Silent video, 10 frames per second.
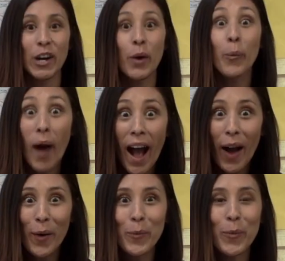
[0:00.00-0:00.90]

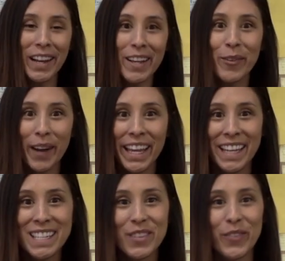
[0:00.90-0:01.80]
Whoa, what a great
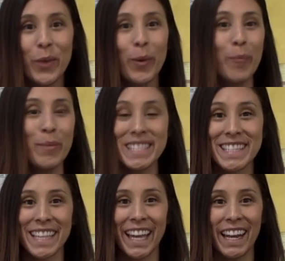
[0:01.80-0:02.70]
interviewer
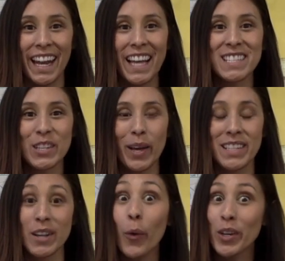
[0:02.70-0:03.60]
Mrs. Catanasso
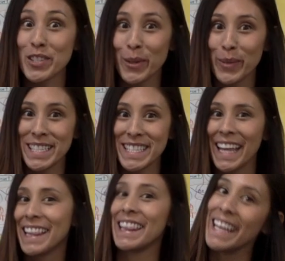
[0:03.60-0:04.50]
is, or should we
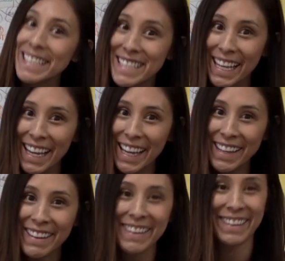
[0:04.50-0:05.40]
say Lizzie?
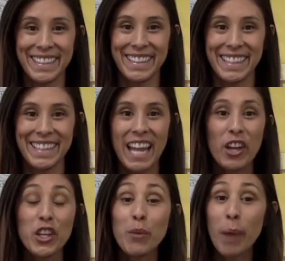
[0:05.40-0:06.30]

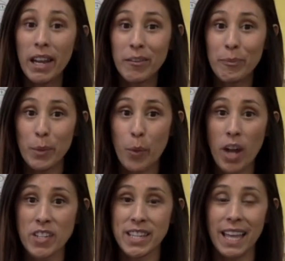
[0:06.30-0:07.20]
Now, you might have been
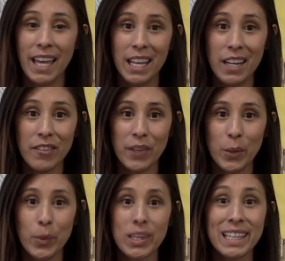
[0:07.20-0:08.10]
watching that interview
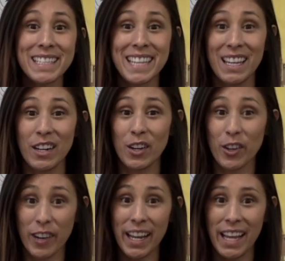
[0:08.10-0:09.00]
with Lizzie and her
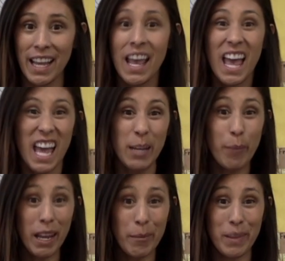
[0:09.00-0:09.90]
granny, and you
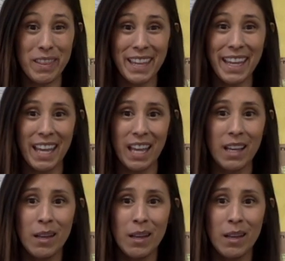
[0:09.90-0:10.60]
might have been thinking,